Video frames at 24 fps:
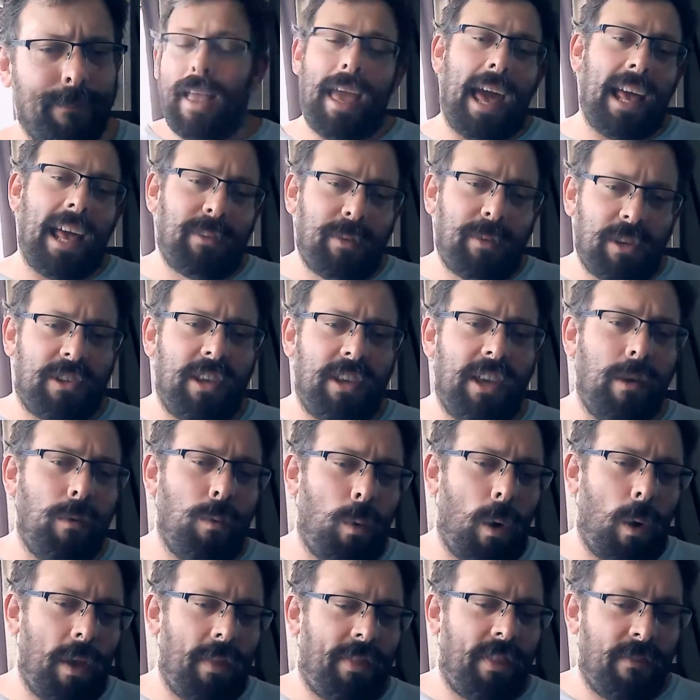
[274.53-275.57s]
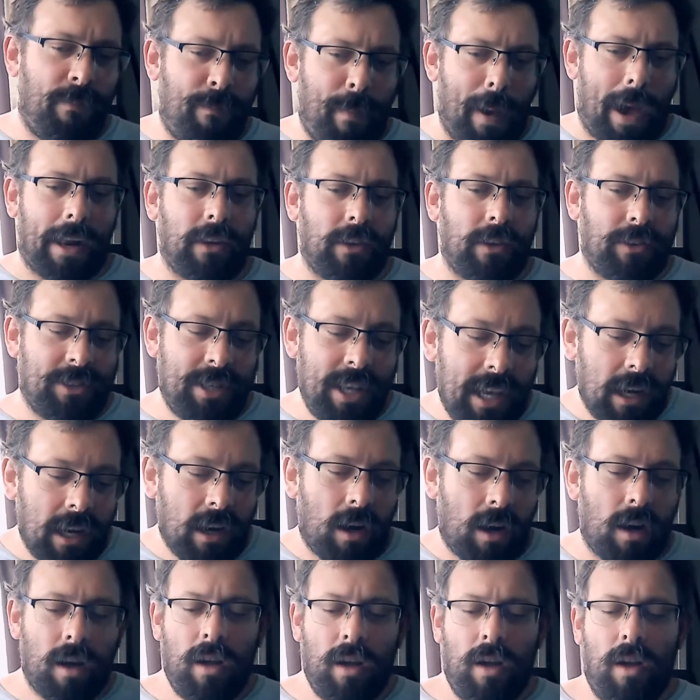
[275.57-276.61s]
As we see with the battles
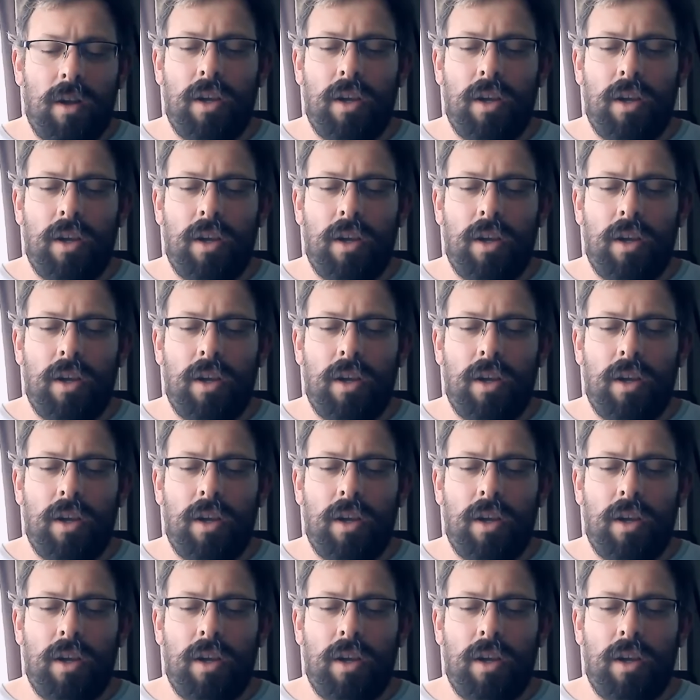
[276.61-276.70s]
here,